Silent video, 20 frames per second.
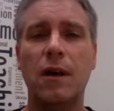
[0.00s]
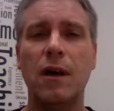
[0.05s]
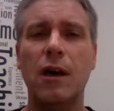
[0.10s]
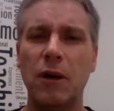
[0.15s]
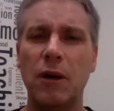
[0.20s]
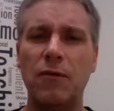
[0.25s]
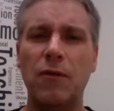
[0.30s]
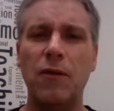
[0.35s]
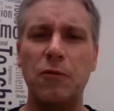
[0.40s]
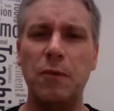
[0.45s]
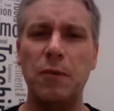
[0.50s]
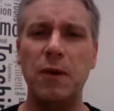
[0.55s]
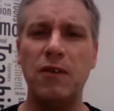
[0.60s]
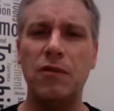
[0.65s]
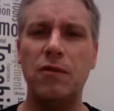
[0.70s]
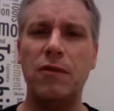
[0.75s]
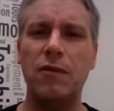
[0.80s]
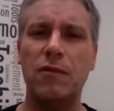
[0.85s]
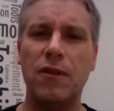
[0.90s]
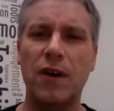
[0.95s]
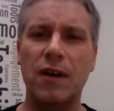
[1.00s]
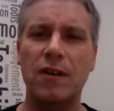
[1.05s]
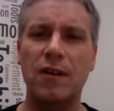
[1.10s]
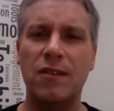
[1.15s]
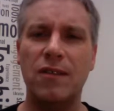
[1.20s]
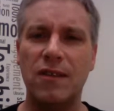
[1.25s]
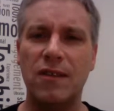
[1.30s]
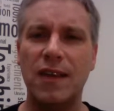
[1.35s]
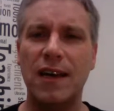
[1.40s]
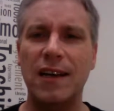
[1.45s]
My first piece of
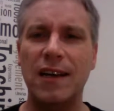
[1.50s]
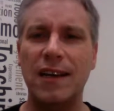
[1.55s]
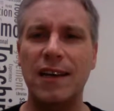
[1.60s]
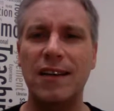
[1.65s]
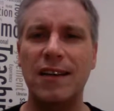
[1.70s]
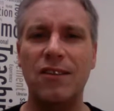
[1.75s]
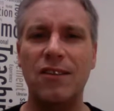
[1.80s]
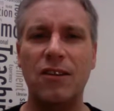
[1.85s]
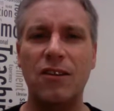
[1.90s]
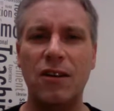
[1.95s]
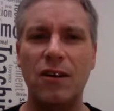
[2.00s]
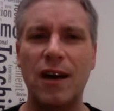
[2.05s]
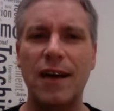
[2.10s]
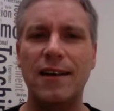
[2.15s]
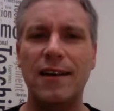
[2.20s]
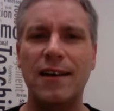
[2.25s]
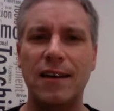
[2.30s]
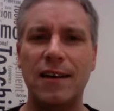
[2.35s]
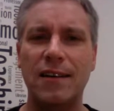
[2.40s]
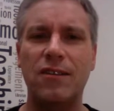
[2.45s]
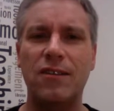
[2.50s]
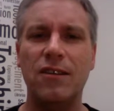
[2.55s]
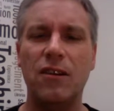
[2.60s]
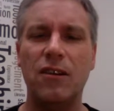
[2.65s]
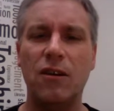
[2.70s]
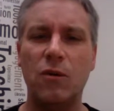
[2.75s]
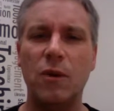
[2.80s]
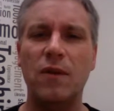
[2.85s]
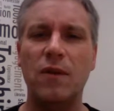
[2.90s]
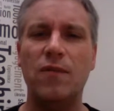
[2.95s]
advice is that it's a good idea to
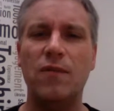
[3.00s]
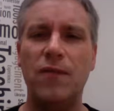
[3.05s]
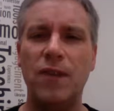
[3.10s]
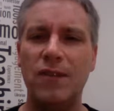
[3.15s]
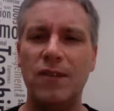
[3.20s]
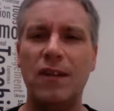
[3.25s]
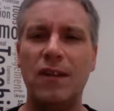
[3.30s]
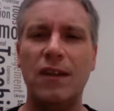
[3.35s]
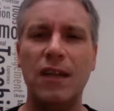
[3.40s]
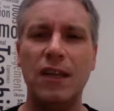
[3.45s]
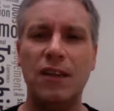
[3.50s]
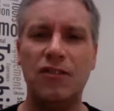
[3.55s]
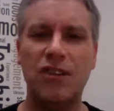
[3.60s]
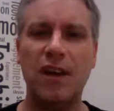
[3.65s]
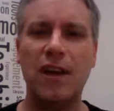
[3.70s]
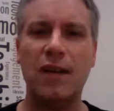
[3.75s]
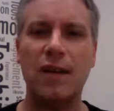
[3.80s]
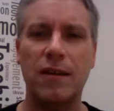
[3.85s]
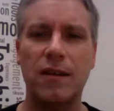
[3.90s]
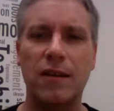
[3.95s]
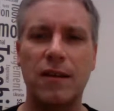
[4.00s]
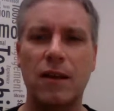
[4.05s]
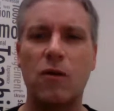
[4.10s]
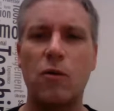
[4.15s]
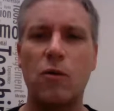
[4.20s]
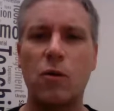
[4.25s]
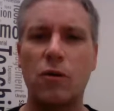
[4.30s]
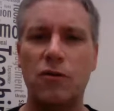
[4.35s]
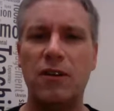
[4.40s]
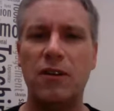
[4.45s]
go and physically check that
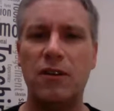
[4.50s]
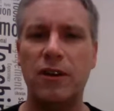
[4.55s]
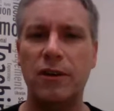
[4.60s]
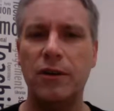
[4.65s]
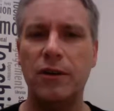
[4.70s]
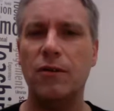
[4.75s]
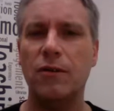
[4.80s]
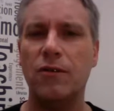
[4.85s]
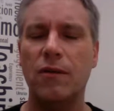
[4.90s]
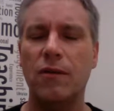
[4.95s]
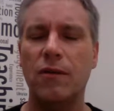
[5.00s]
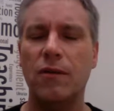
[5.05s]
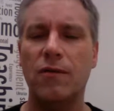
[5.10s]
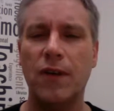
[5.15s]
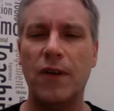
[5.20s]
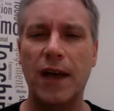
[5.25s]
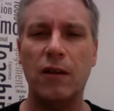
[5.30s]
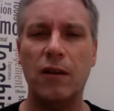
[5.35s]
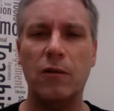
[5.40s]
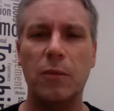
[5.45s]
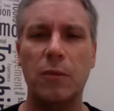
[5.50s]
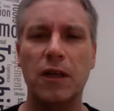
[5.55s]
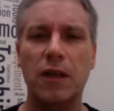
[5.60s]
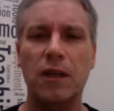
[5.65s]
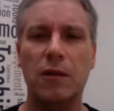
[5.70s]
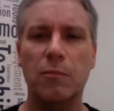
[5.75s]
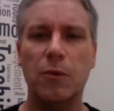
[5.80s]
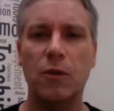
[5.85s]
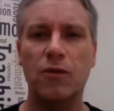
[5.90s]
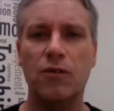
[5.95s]
course materials are available
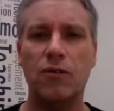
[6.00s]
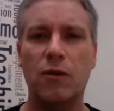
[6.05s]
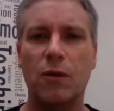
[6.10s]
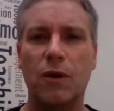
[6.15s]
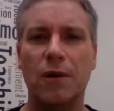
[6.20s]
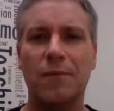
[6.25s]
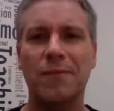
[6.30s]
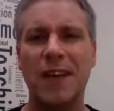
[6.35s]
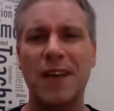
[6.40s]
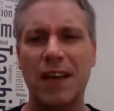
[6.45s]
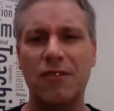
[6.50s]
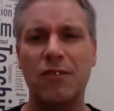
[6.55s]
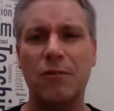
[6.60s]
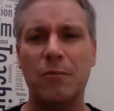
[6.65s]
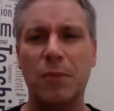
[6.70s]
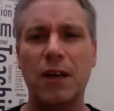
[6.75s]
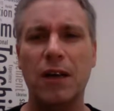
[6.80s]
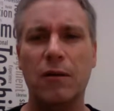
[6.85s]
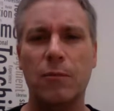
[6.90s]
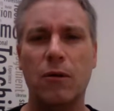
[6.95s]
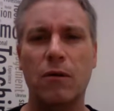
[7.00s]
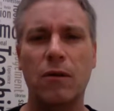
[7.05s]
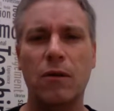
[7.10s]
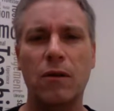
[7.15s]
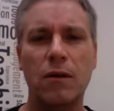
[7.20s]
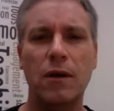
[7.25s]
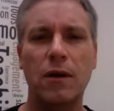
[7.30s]
in the bookstore, as applicable.